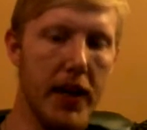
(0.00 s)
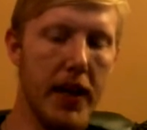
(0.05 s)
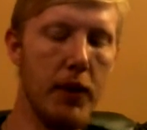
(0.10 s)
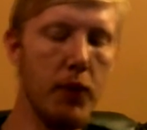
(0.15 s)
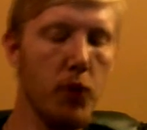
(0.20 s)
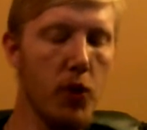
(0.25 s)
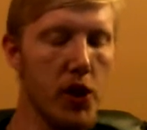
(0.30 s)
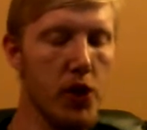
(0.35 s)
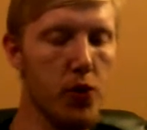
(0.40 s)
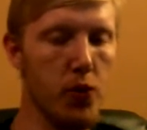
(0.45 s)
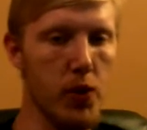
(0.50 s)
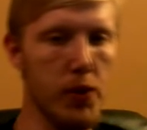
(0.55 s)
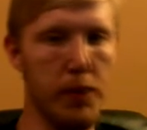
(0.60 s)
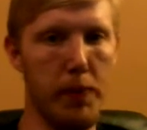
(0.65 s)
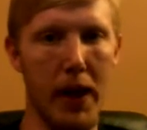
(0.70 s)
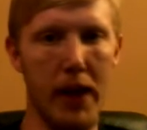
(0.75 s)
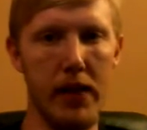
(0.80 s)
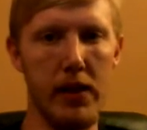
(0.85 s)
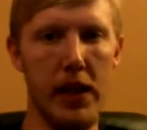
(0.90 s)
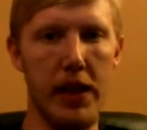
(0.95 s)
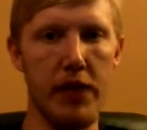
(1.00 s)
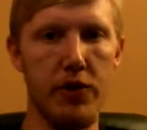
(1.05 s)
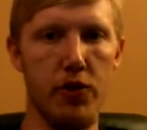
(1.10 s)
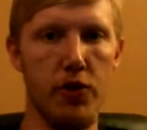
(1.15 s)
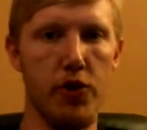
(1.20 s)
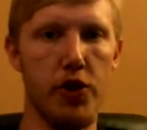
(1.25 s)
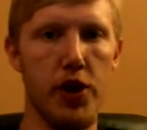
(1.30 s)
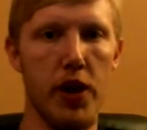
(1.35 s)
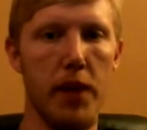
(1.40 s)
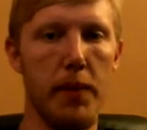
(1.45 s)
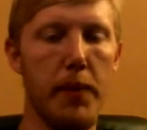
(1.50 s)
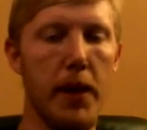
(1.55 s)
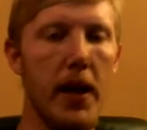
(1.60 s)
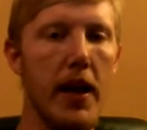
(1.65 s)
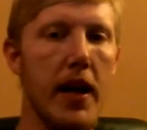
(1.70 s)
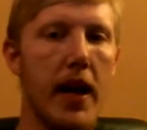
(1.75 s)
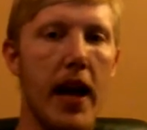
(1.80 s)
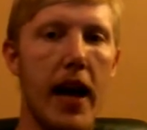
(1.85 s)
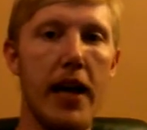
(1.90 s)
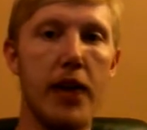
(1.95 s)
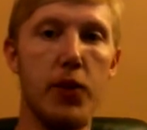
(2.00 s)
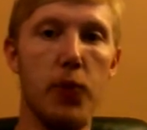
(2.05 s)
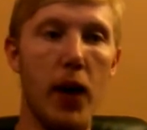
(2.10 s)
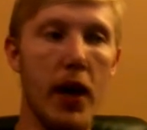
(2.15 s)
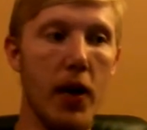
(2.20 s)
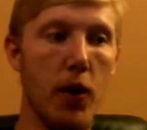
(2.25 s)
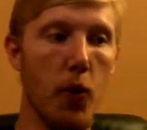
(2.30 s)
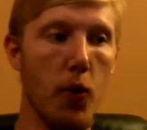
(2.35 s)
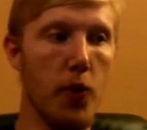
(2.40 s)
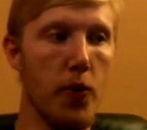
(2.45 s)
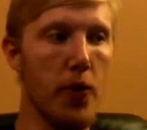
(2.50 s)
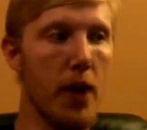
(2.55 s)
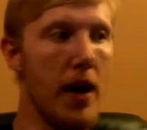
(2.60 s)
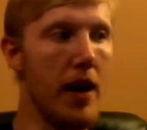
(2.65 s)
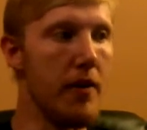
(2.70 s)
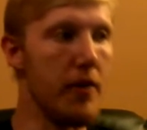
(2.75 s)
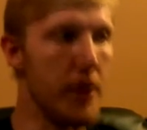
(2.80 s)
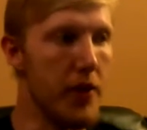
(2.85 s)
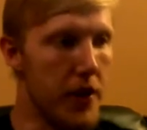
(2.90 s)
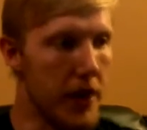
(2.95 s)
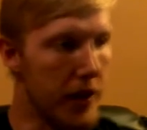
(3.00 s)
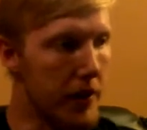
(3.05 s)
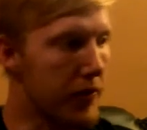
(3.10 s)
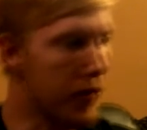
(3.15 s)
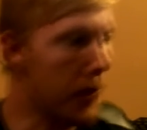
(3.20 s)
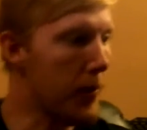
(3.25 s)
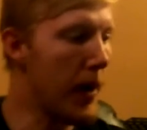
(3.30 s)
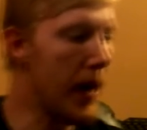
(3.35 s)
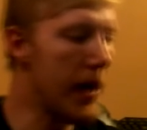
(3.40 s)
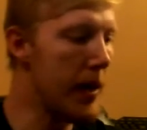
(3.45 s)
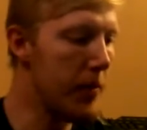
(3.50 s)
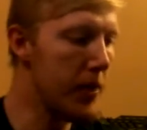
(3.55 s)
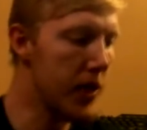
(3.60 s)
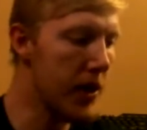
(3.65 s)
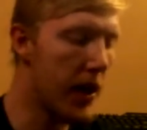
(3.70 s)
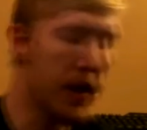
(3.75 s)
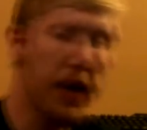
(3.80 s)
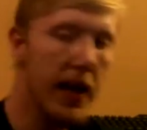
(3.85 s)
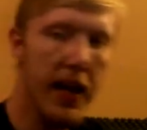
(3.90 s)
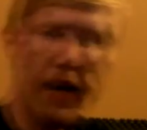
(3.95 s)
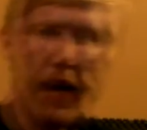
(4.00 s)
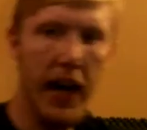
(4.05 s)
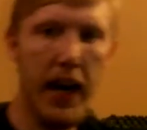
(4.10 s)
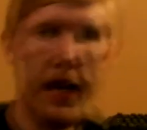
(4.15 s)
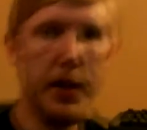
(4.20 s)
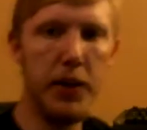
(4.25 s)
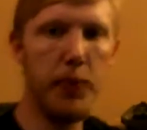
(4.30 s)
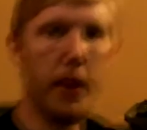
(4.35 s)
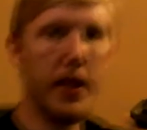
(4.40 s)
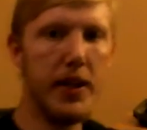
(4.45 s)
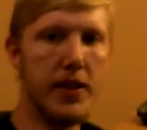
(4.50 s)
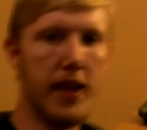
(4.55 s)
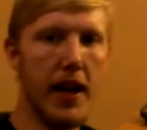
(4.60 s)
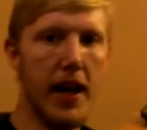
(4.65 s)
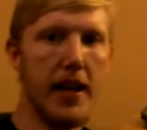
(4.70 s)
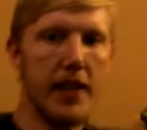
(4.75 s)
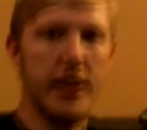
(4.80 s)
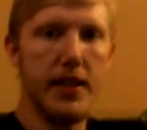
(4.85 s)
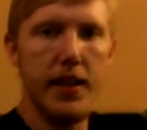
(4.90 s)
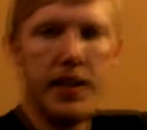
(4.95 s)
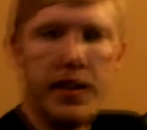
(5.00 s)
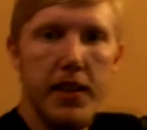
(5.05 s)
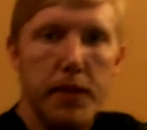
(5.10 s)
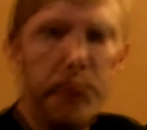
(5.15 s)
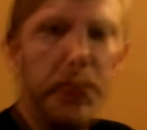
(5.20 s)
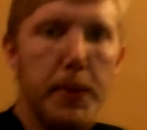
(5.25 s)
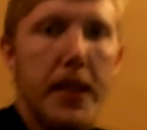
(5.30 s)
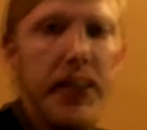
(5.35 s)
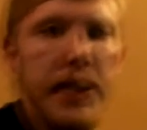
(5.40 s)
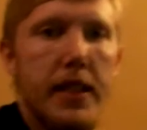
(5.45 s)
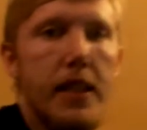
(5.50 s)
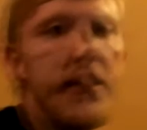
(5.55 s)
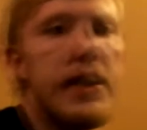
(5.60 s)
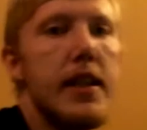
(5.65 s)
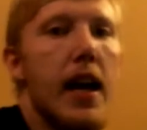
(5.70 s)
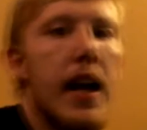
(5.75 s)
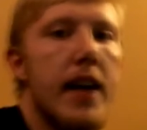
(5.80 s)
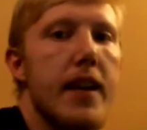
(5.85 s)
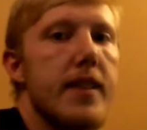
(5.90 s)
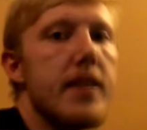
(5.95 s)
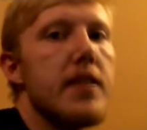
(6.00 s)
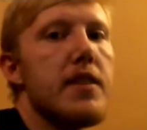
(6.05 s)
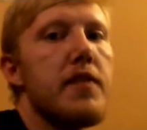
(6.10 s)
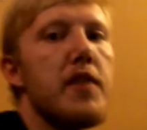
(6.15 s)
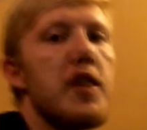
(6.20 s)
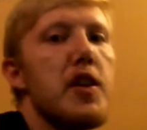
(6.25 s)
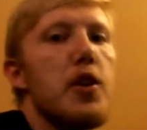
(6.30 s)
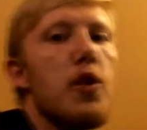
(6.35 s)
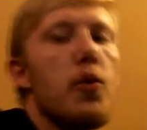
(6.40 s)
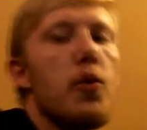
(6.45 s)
and which was by laser ship. That's why I order everything from Amazon. Anyways, guys, this is BC Tech. This video